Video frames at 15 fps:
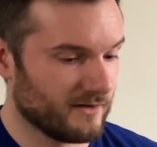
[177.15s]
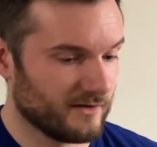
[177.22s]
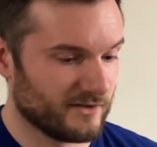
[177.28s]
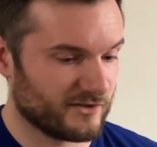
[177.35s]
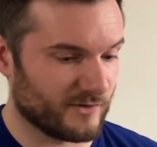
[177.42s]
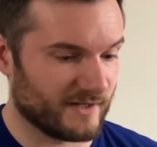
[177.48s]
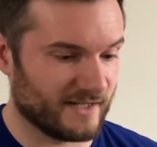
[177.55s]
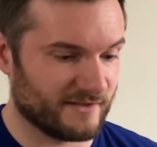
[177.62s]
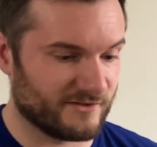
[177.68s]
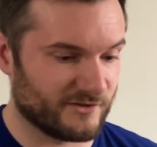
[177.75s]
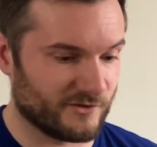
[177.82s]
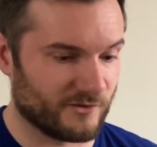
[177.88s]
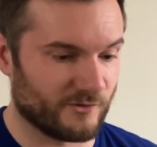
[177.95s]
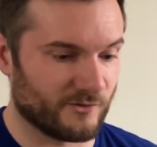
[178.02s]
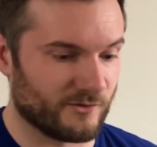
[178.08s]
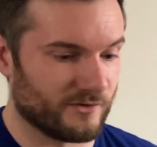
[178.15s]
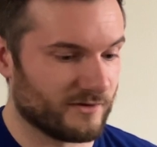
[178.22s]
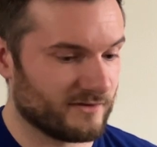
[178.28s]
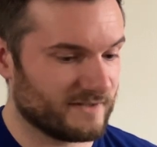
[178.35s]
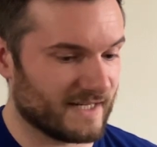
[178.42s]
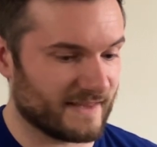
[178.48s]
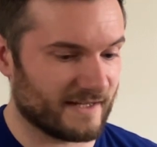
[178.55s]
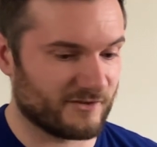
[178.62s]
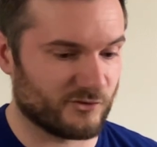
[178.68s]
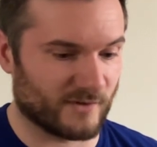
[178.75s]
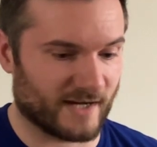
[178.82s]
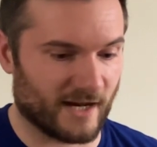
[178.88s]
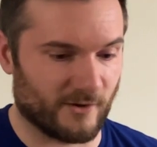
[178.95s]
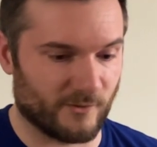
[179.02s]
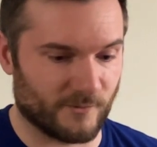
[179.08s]
So I need to take that into
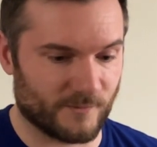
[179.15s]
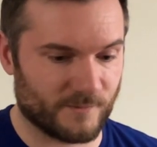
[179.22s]
account.